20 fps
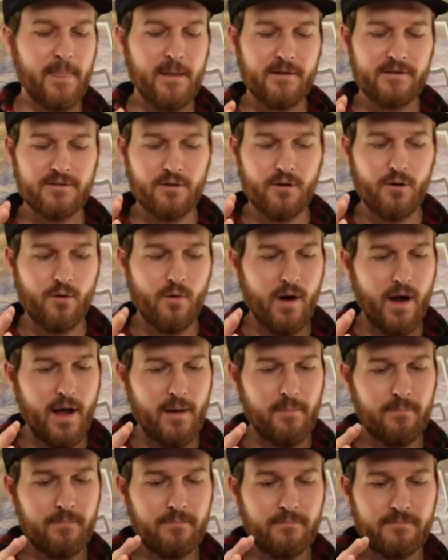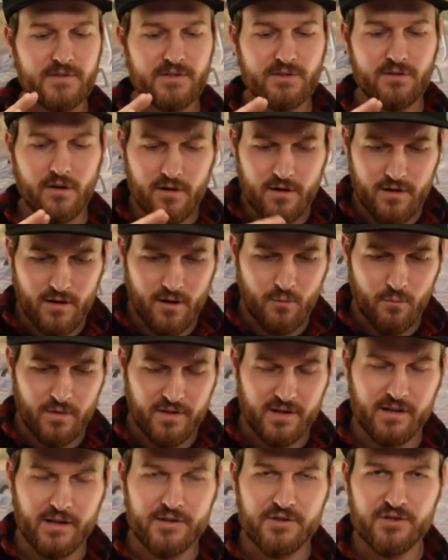So I started out
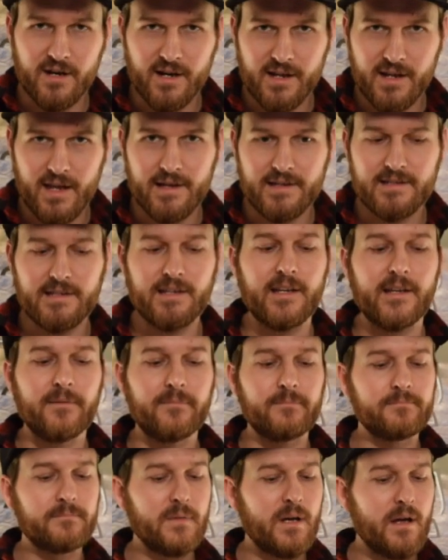with Glendronach 18.